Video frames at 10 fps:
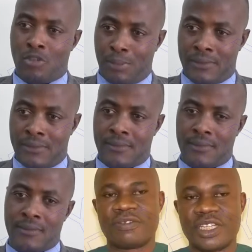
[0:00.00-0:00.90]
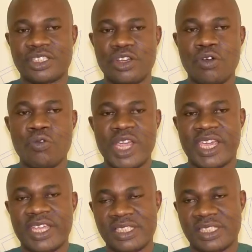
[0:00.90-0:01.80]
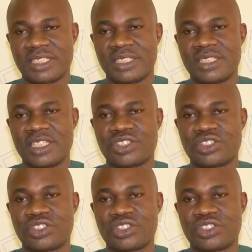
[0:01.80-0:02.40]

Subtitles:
some economists prefer solutions